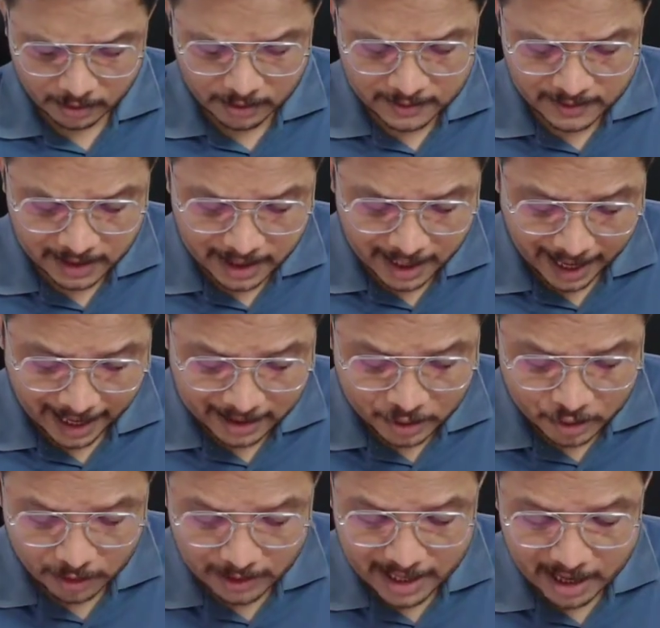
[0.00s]
See,
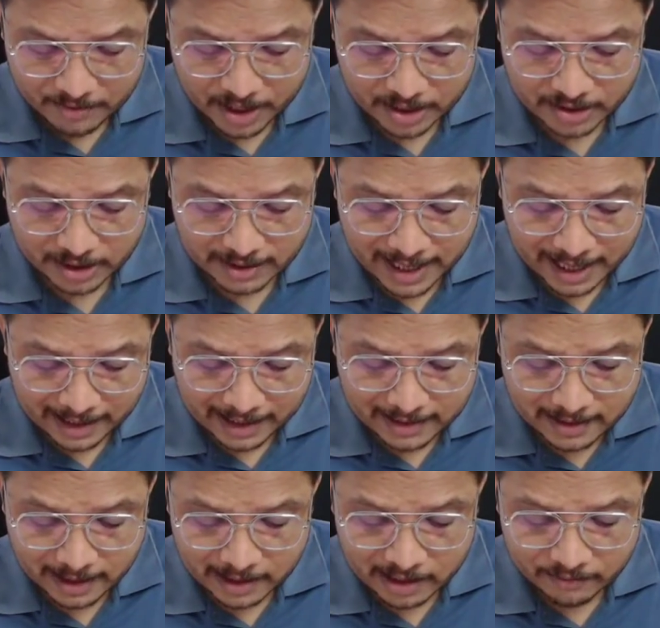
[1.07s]
actual deviation, that
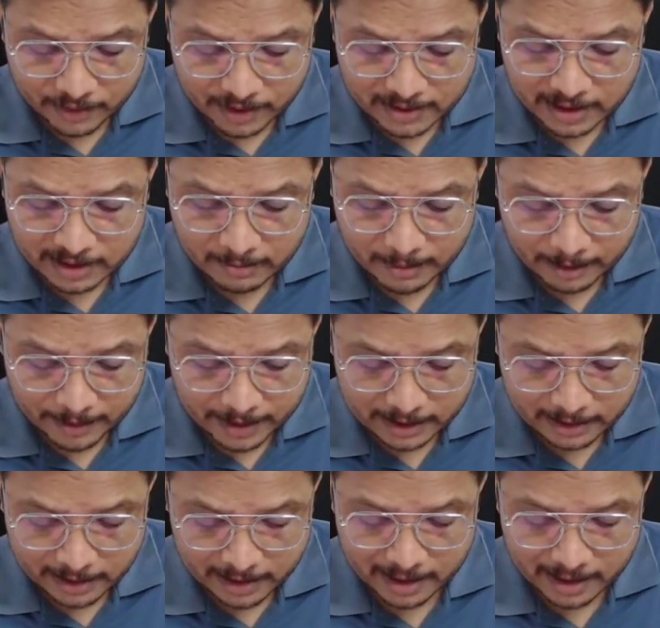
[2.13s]
is a difference in between